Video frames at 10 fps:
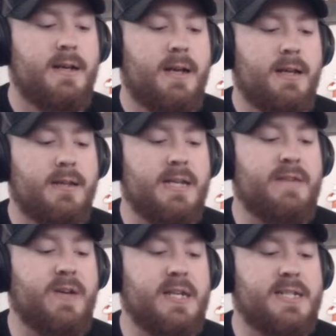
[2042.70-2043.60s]

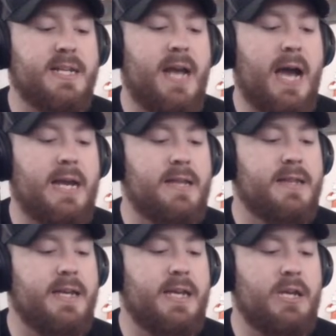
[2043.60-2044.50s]
Leaving tonight
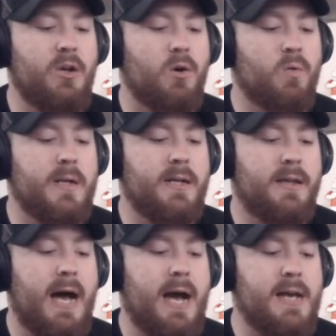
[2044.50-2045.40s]
thinking you'll
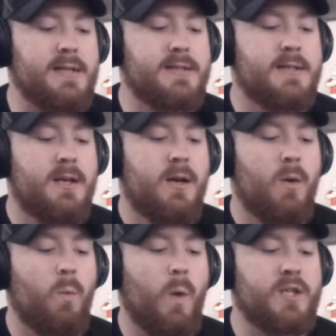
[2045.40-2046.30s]
realize
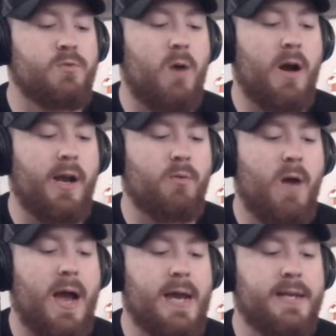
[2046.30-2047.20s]
what's wrong and
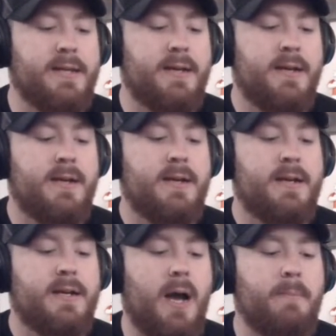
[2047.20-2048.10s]
right,
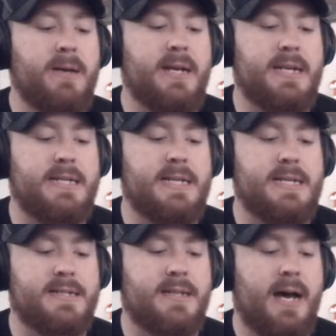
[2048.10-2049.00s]
committing
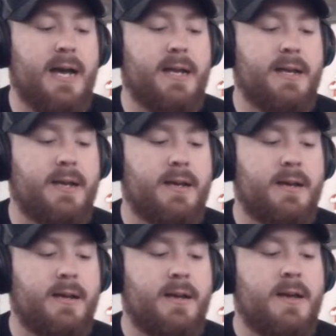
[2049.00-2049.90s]
deicide.
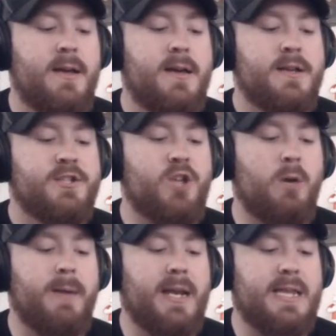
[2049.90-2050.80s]
So
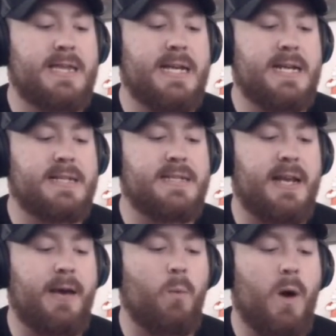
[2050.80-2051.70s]
many things that
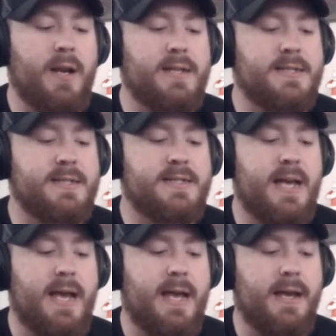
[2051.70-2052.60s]
I wanted to
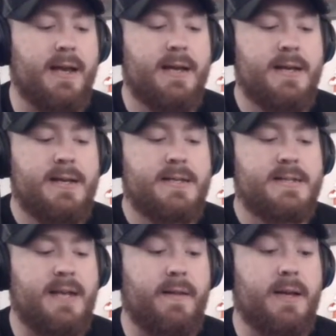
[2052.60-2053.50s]
say,
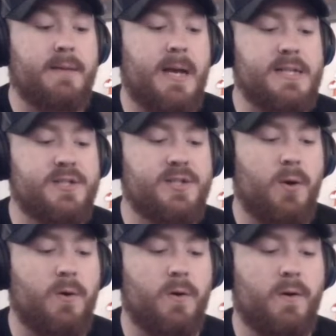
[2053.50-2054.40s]
selling my
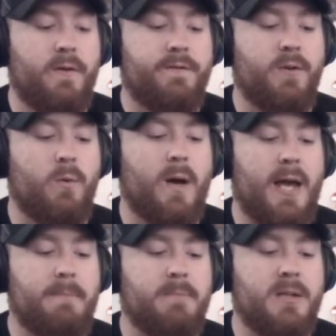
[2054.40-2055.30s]
soul for what
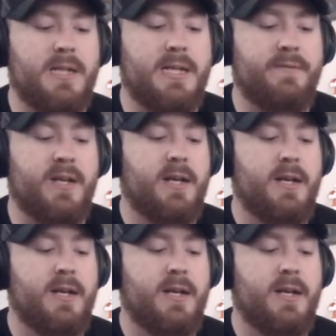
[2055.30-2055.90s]
I'm believing.